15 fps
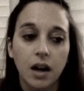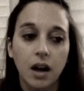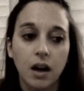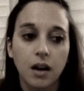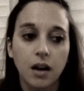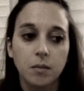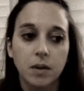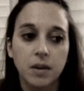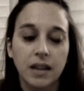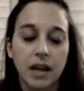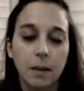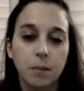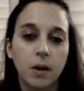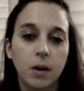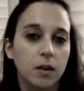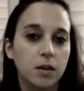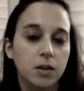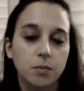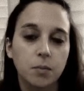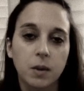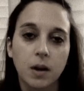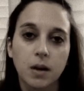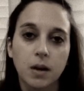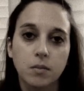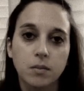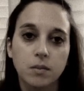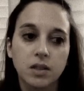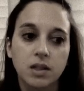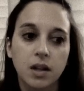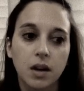And that kind of
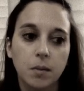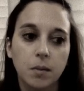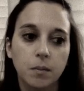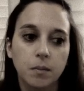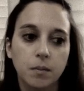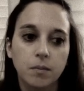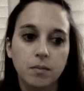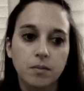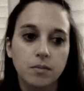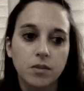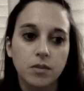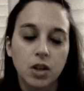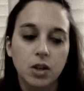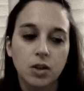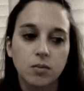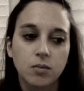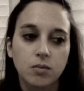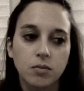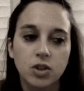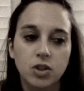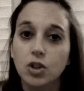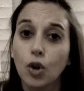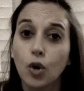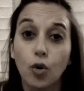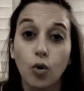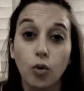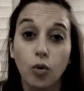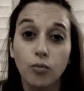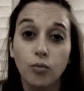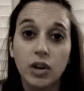becomes, just the
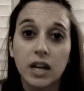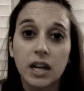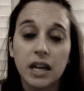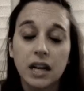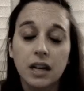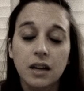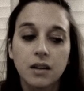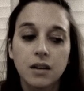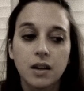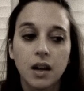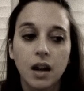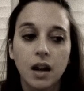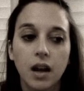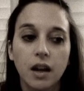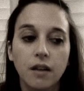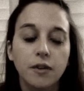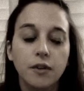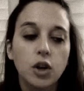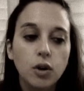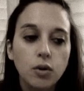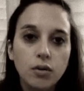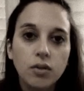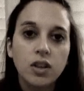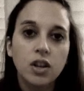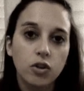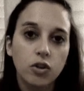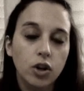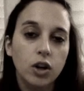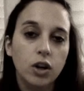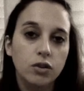norm, really. If you don't think
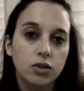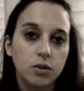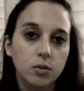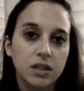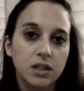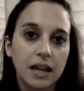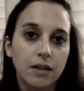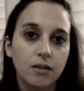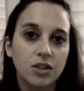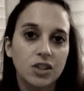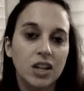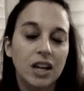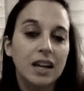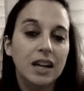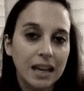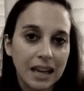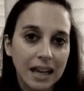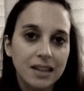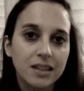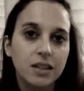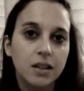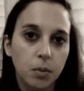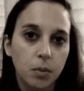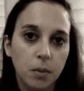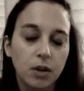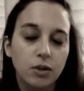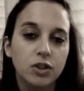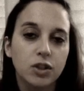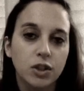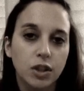you can go to a sound check, let the
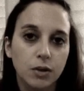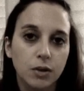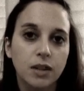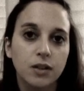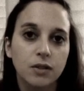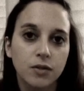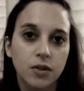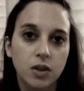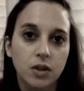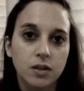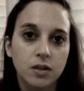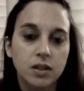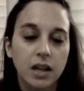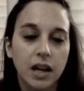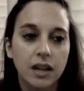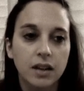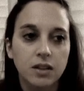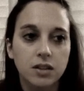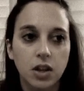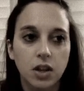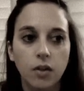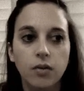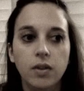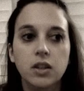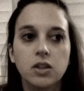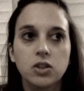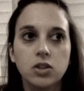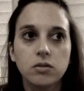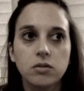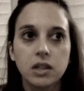promoter know in advance. And, they
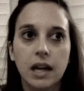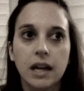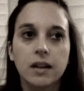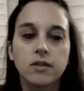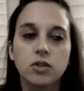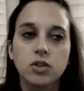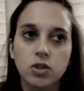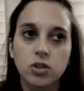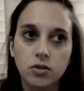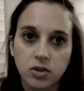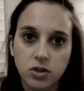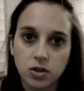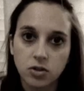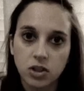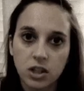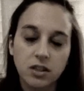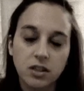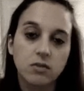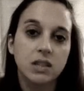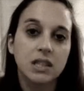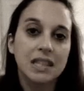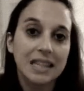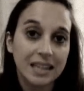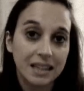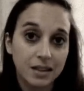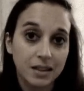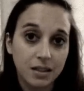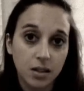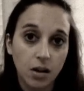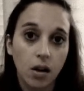do tend to suggest
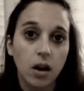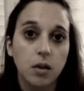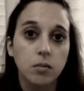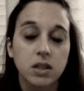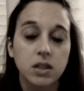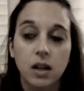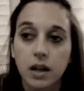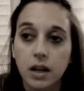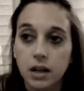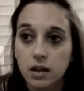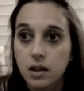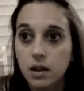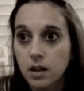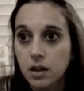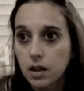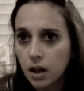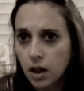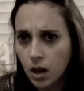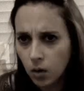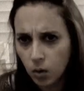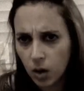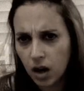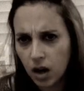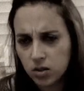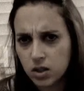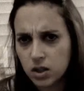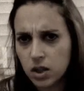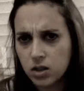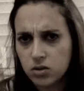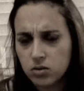ridiculous times, like, well,
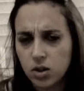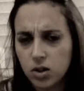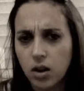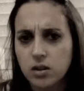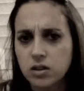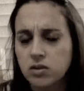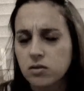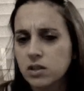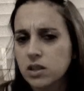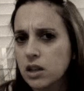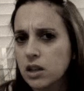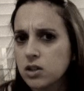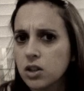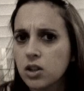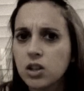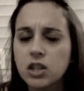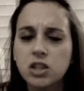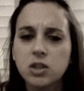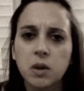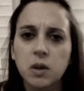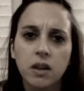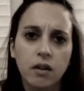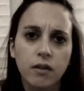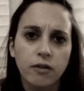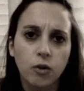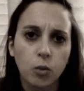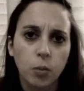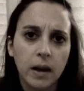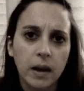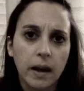you're the last on stage, so you need to be there at
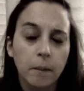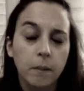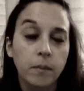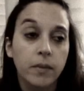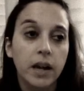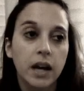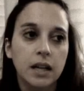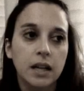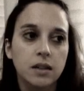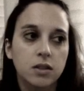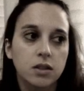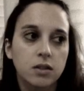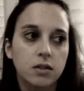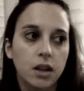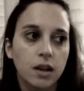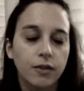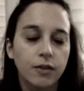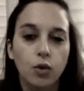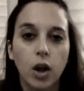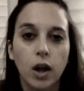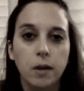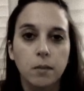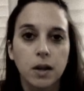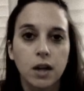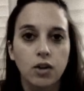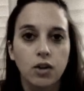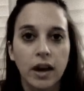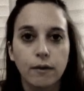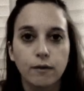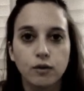4 p.m. And if you're like me
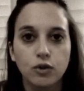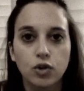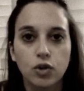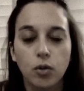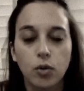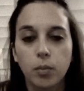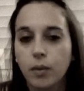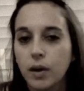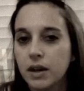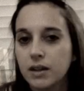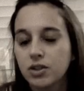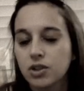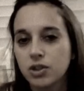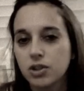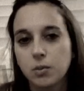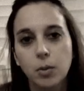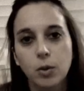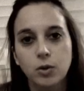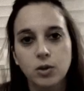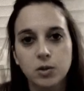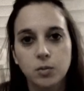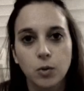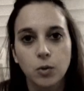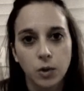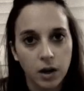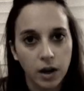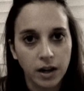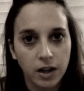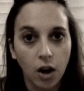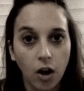and you have a job, that's just impossible.
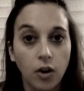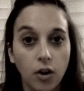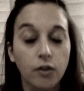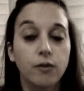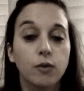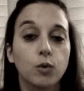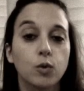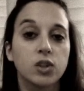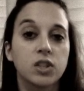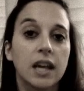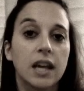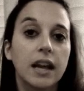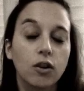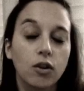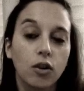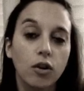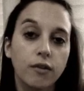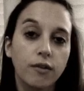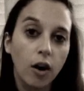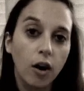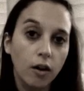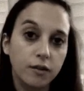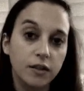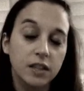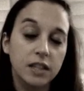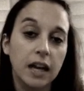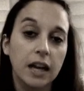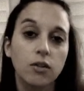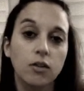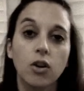And I can't afford to take off half a
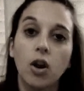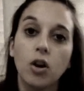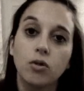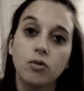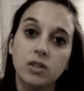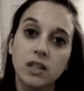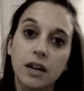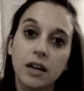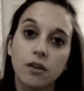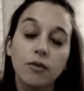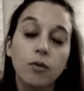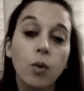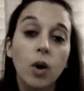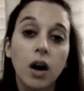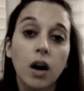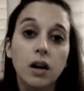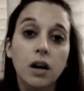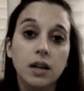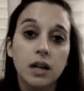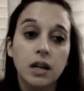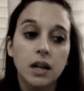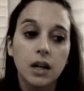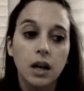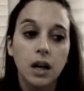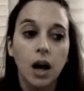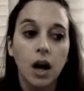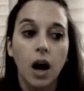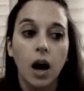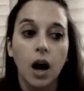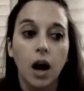day or a whole day off work,
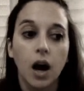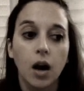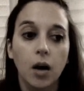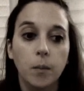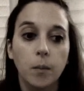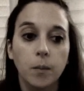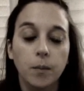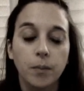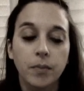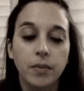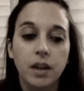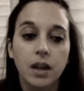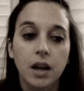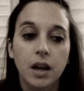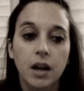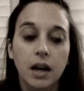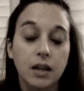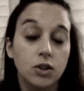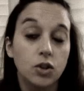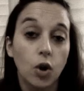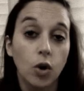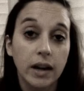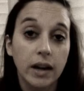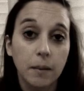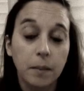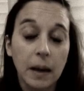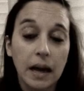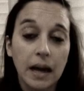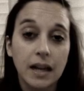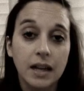not get
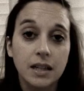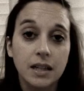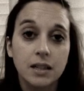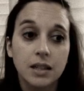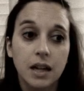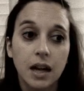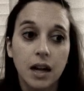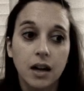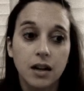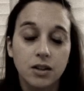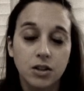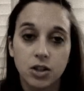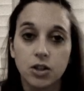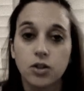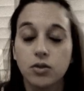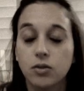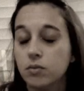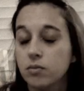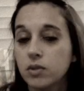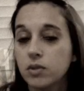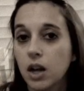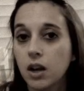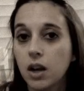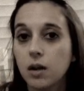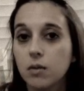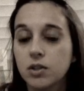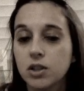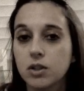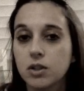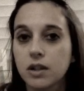paid, to turn
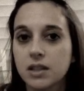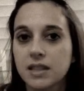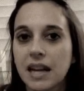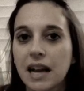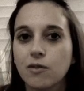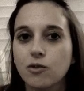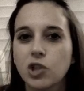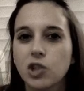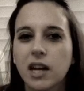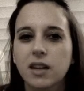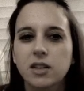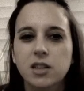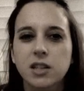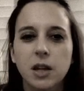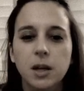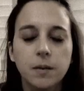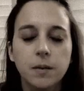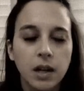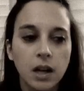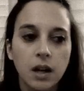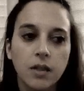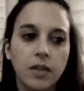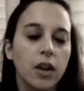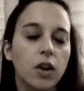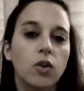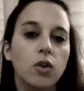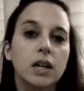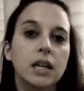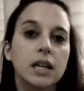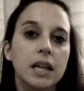up to a sound check. So they're
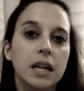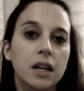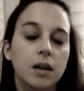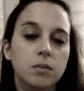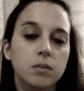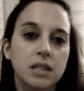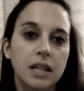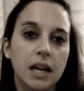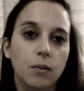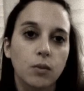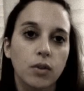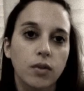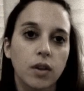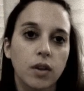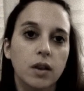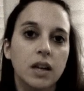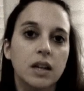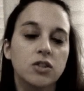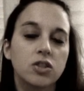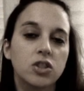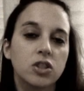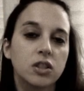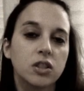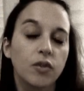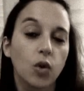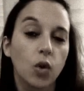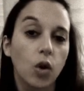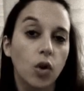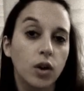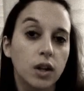not going to get upset with you. It's just if
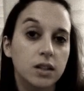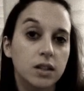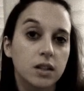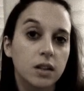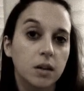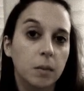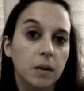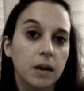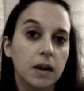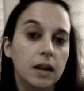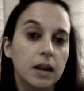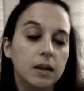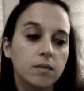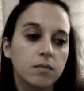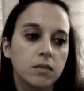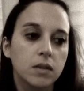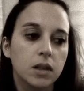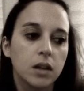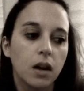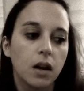you're honest at the beginning.